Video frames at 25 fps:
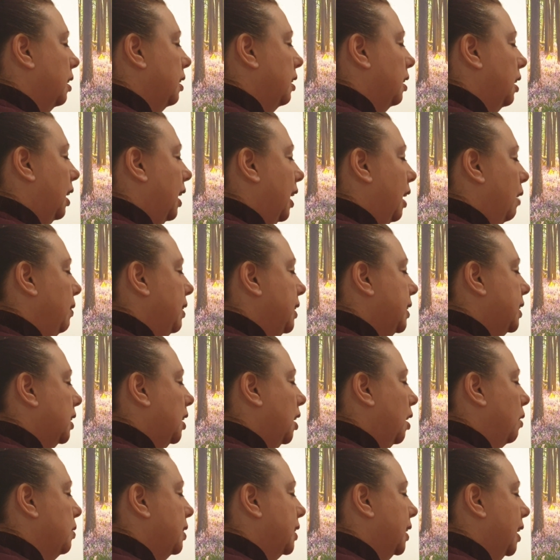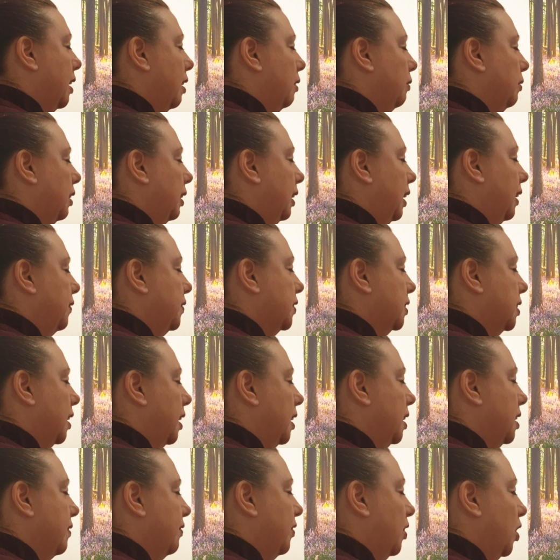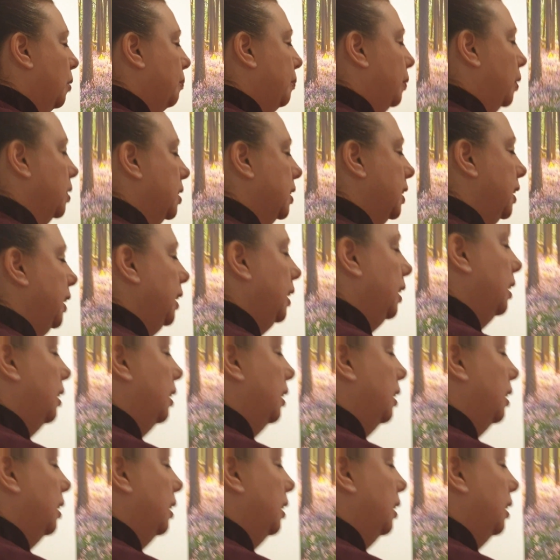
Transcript: and allow it to go down the left side of our body,